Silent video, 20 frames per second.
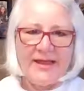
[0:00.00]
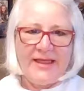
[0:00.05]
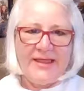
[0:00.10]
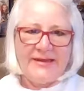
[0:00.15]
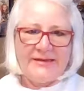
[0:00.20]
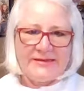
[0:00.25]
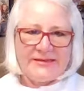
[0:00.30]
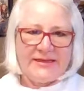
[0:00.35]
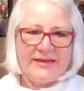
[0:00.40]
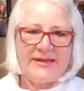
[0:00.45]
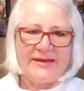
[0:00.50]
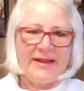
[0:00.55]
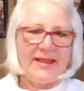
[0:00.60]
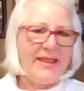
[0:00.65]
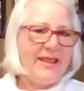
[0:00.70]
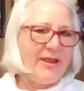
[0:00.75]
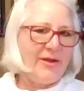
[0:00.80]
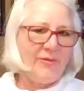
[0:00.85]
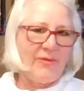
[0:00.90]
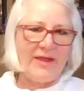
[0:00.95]
I did
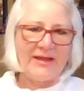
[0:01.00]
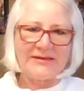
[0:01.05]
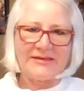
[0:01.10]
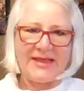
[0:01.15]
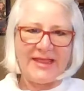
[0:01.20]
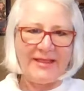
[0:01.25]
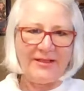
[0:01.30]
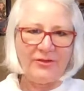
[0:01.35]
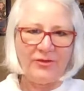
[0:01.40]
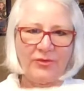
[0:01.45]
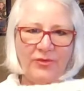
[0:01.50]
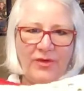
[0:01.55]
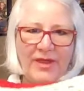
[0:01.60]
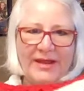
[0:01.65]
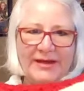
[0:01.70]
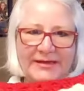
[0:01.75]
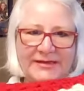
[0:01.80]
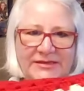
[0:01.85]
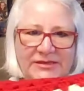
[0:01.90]
a rectangle granny